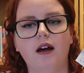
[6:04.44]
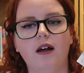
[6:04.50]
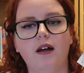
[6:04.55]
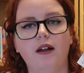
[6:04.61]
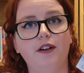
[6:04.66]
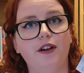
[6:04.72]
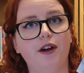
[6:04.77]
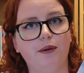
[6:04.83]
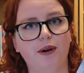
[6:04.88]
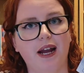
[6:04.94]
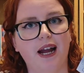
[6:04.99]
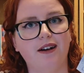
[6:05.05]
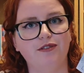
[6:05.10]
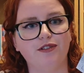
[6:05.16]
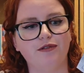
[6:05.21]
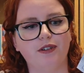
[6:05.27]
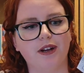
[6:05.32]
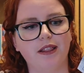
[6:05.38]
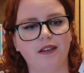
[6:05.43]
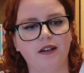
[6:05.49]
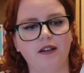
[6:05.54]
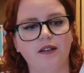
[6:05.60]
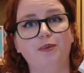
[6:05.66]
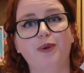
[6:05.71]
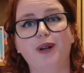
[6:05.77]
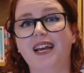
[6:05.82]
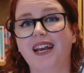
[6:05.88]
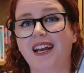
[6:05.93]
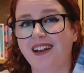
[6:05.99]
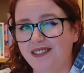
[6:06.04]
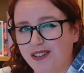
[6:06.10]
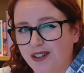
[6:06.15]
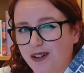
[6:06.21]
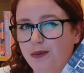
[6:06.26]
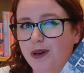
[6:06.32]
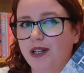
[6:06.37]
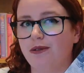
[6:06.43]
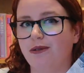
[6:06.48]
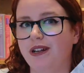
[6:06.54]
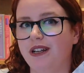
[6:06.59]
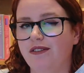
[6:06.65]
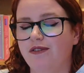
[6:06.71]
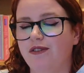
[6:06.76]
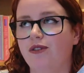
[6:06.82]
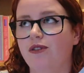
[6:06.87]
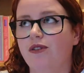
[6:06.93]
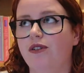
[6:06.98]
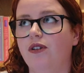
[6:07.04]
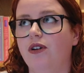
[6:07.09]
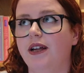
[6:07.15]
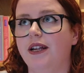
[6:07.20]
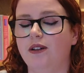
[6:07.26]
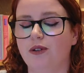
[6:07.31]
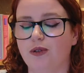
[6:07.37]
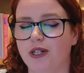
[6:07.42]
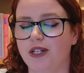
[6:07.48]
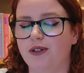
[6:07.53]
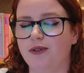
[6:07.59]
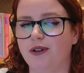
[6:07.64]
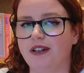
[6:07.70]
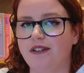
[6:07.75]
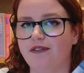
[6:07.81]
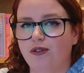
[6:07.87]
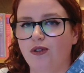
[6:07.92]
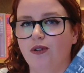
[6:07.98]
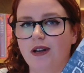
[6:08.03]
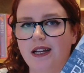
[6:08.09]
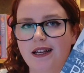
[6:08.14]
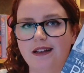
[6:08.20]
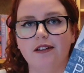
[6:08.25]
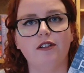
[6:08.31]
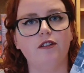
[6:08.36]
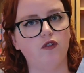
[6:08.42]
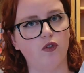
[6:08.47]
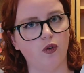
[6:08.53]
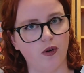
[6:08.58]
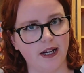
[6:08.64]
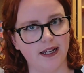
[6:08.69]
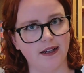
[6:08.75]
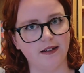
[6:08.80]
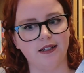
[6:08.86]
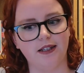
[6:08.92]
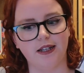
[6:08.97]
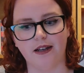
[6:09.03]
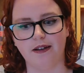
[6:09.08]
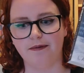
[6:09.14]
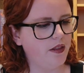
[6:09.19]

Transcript: No, I haven't read this, but it is on my 2024 list for next year.